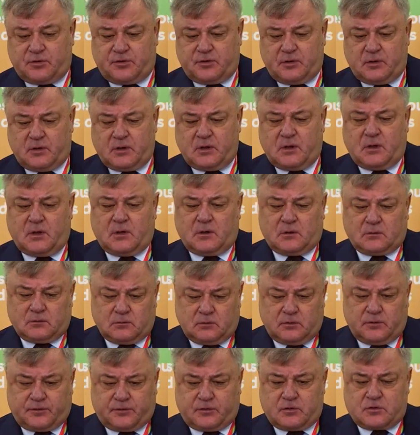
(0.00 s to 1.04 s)
equipment.
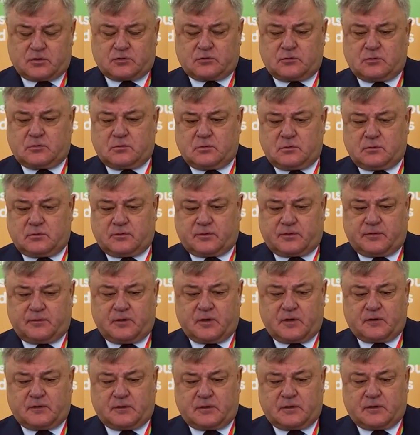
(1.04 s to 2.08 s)
We use
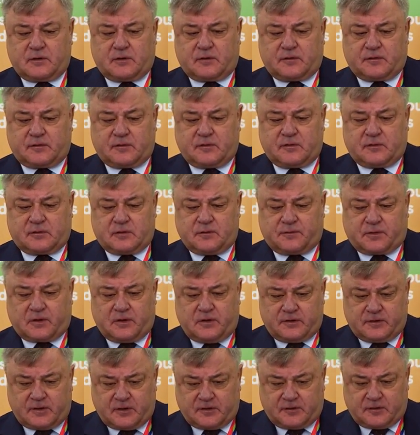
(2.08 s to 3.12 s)
digital
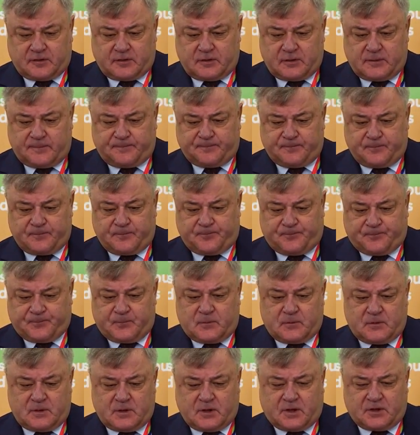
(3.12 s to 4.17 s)

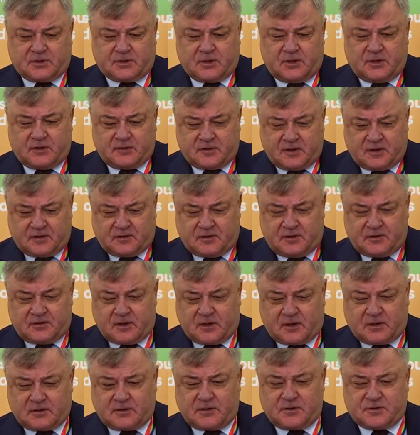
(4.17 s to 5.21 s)
rail track
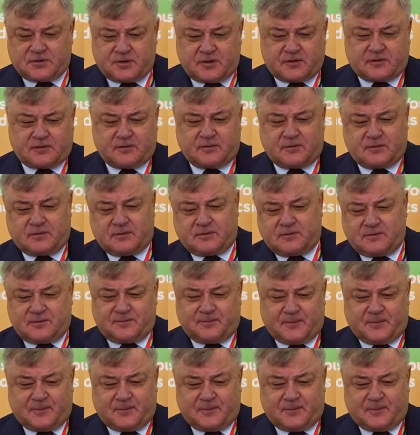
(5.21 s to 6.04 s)
models. We